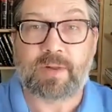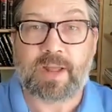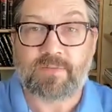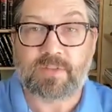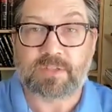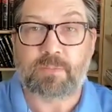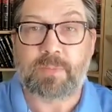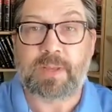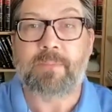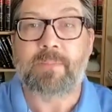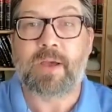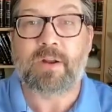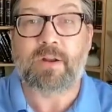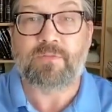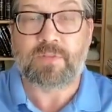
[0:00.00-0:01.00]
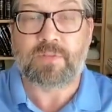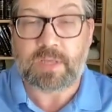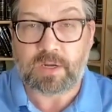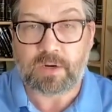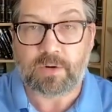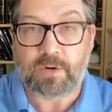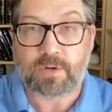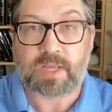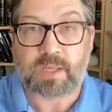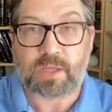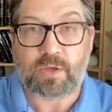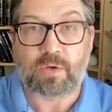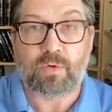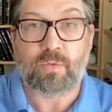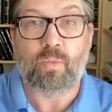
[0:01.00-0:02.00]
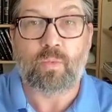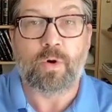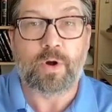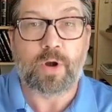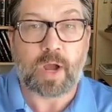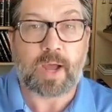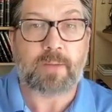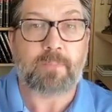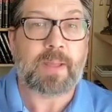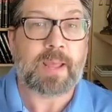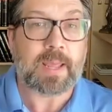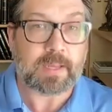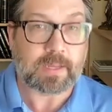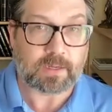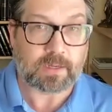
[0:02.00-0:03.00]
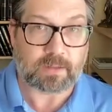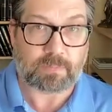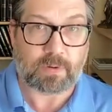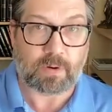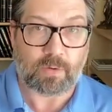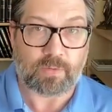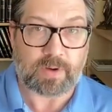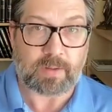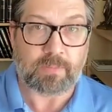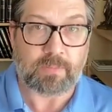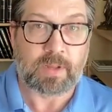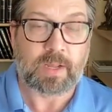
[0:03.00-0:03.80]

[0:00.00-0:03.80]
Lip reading: have this big amount of years that you were not paying into the program.